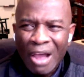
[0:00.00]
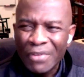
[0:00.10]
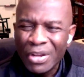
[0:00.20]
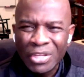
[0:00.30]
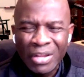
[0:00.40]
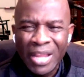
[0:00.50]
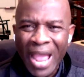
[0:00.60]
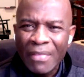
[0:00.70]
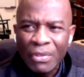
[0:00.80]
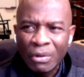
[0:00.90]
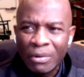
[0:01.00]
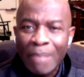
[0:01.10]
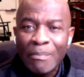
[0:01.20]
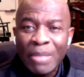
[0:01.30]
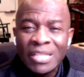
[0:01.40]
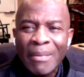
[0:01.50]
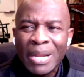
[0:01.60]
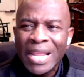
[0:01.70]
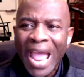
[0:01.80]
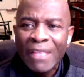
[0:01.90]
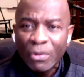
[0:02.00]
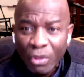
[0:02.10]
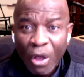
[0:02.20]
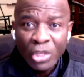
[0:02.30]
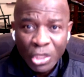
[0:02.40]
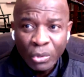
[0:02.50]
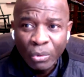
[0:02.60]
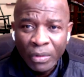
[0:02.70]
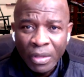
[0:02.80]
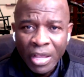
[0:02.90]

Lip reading: governors are Neanderthal, that means I'm a Neanderthal too.